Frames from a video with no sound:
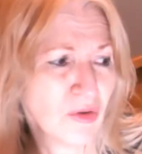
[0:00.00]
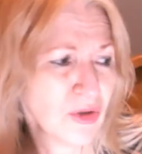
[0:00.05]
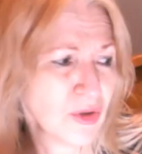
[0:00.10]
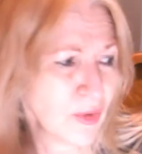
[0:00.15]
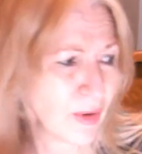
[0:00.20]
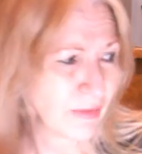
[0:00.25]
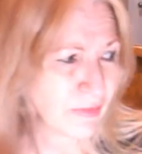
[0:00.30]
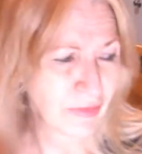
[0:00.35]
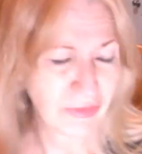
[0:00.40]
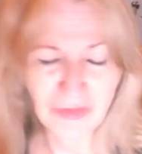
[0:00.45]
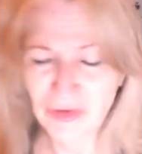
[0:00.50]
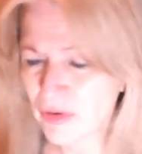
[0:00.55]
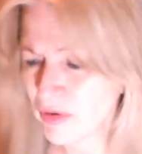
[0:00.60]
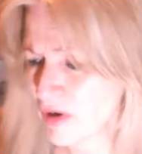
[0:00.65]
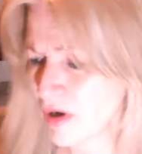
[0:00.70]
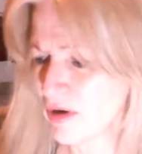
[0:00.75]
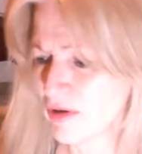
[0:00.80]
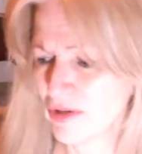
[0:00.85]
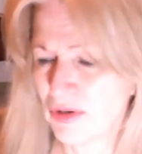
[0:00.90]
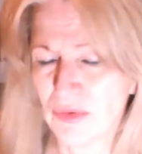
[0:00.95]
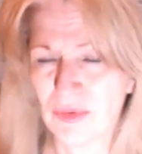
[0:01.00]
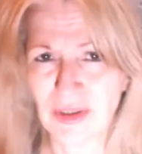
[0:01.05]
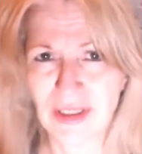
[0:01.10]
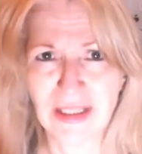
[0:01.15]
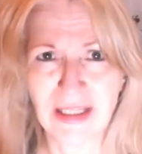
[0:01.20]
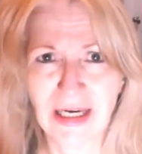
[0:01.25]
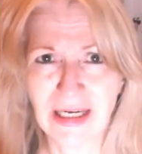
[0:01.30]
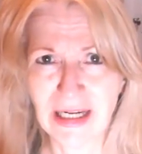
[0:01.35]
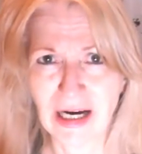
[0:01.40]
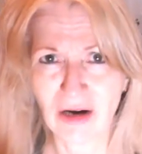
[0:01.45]
So I have a few cards already
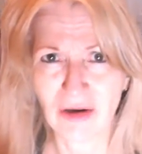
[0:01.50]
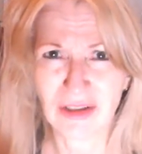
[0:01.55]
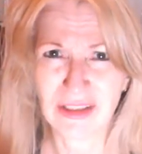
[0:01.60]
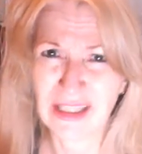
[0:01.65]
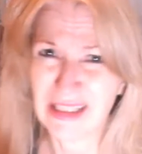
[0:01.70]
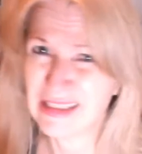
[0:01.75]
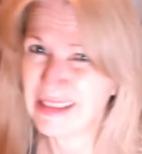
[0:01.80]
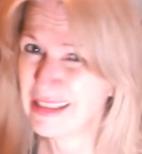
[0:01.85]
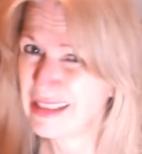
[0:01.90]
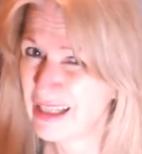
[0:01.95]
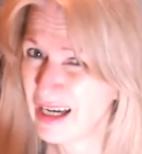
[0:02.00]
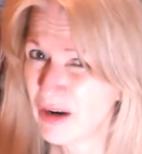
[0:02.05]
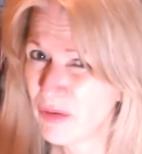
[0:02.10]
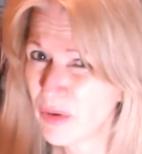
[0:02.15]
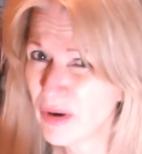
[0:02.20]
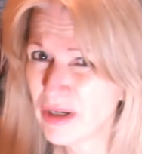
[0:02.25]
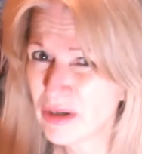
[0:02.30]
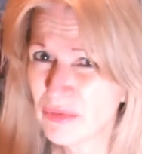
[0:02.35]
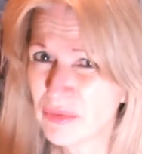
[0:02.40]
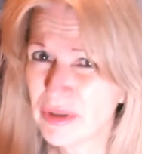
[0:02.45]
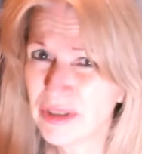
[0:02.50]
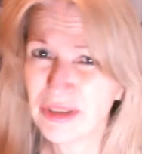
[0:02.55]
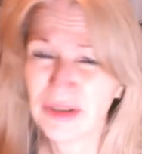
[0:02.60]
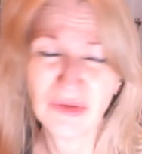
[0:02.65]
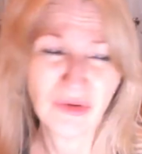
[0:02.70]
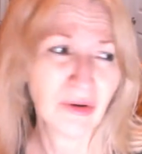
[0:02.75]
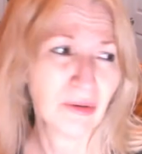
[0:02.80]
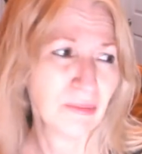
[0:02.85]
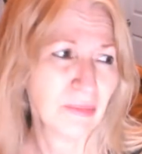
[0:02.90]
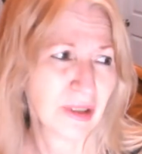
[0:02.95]
laid out because I did not want to redo
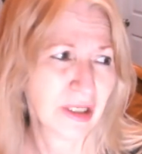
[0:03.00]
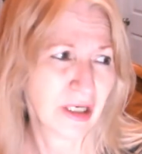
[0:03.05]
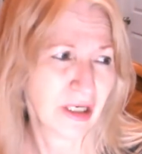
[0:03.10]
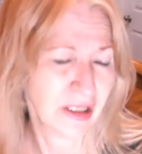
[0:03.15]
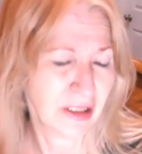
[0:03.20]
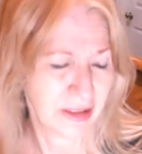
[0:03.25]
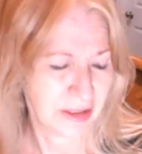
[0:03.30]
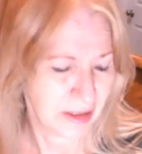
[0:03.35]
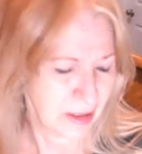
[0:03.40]
them because